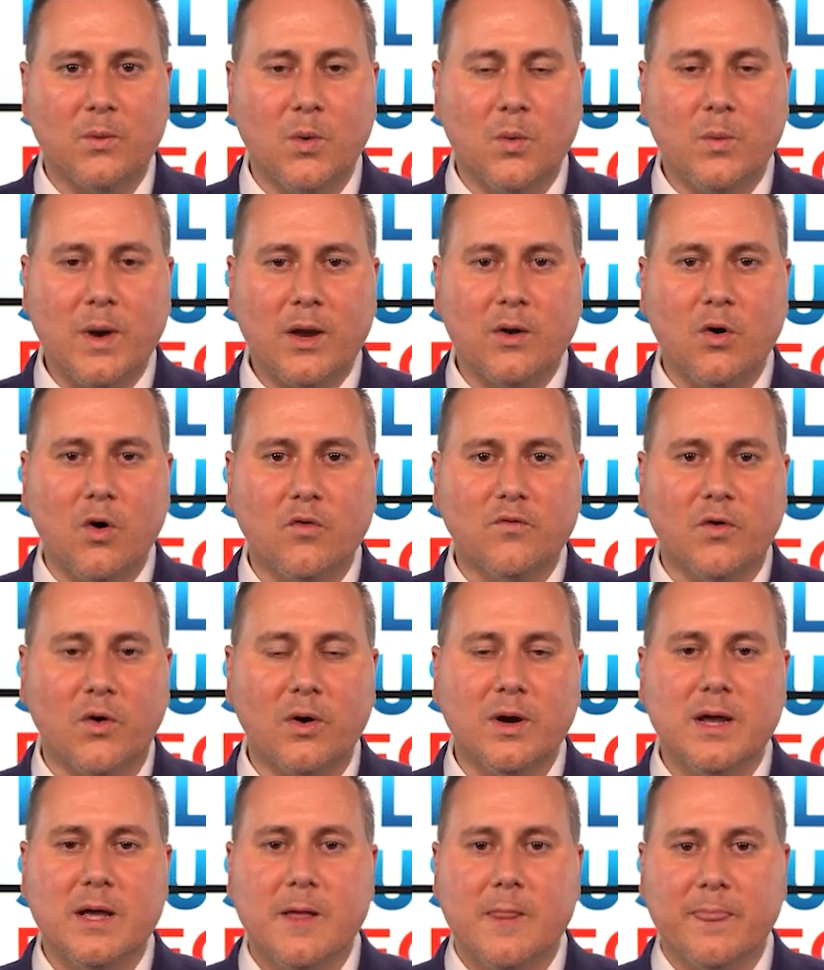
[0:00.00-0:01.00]
We went
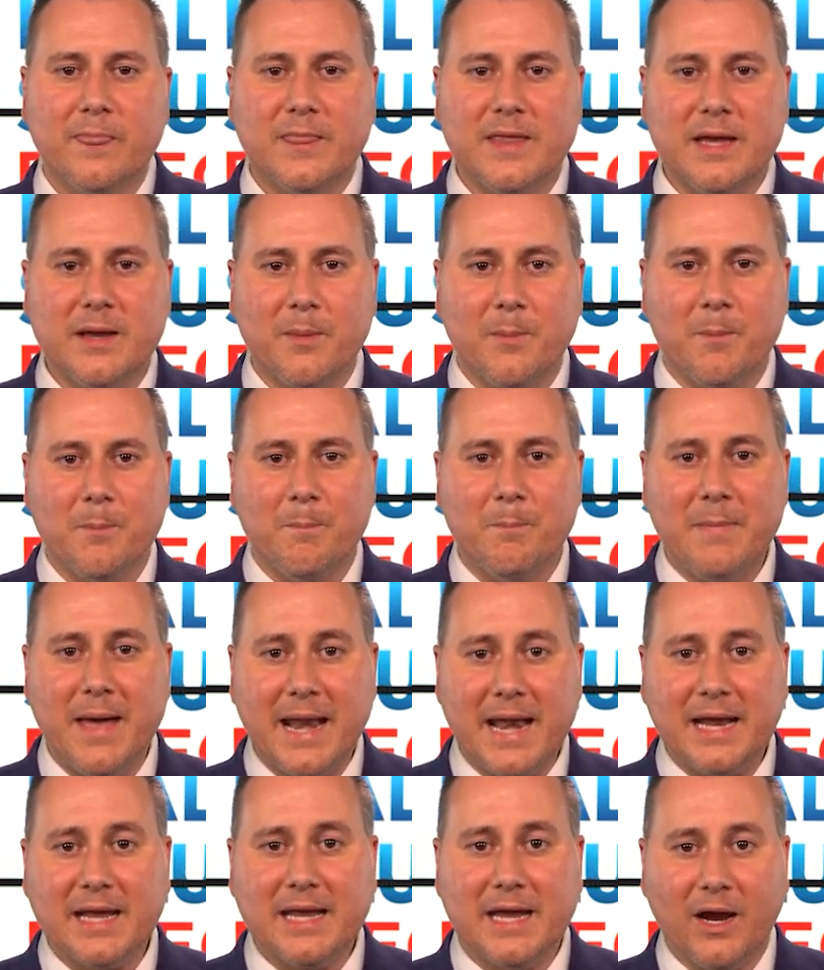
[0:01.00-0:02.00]
over the
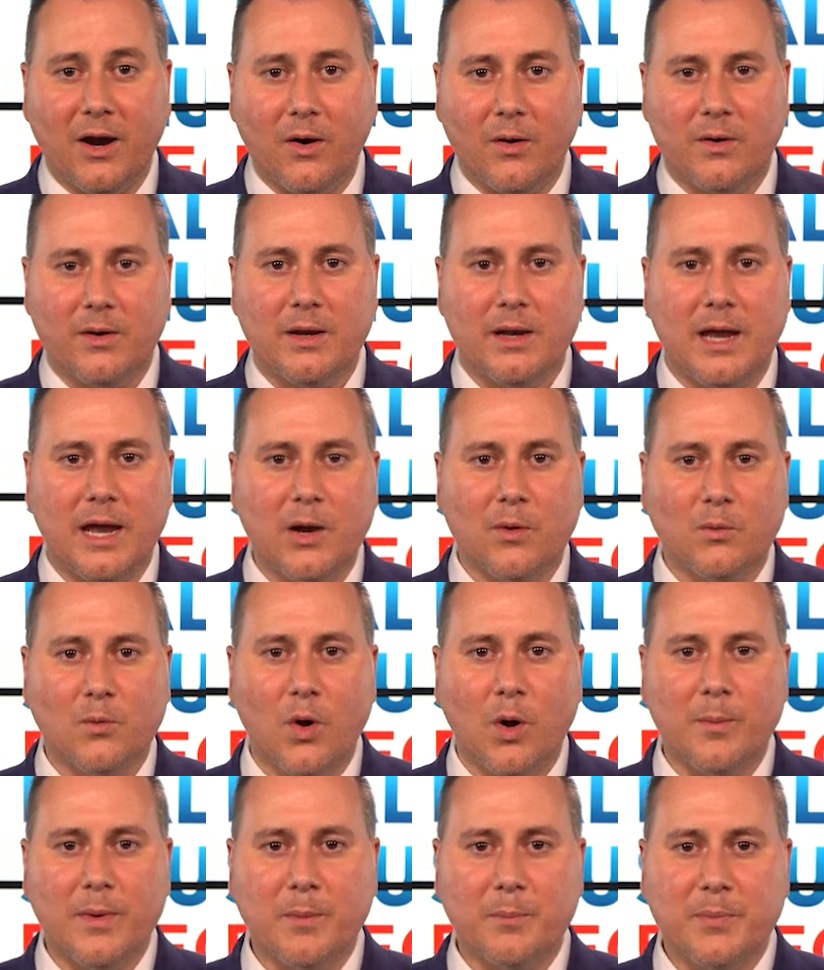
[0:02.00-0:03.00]
Medicare
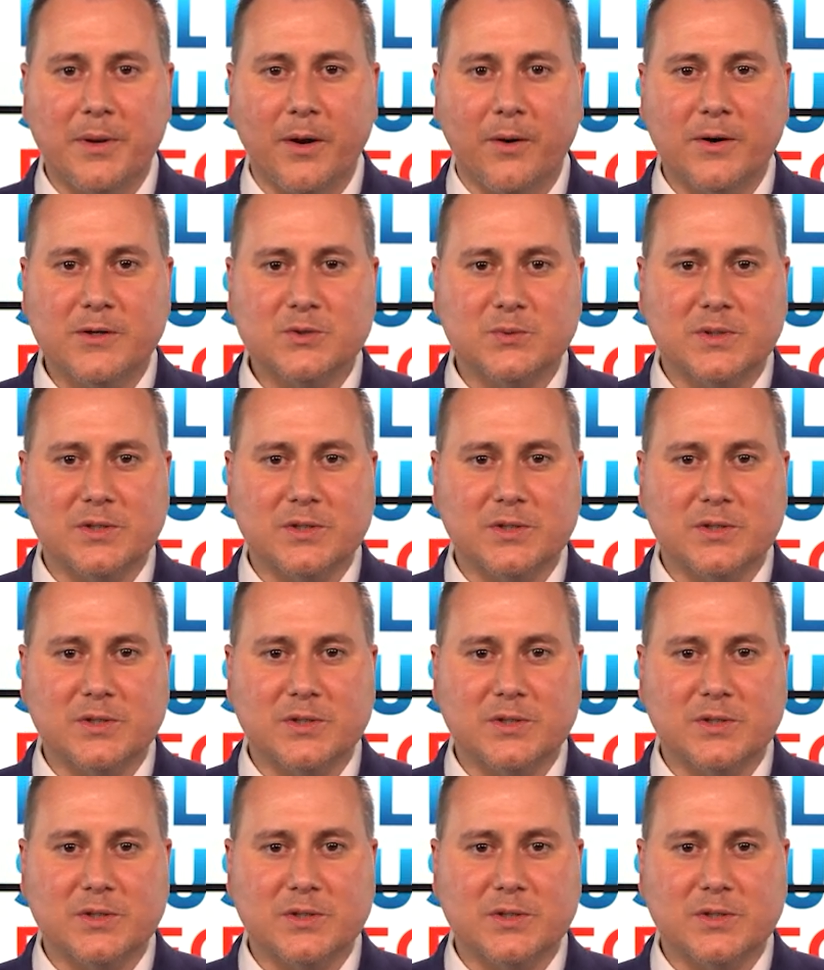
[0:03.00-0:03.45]
enrollment periods.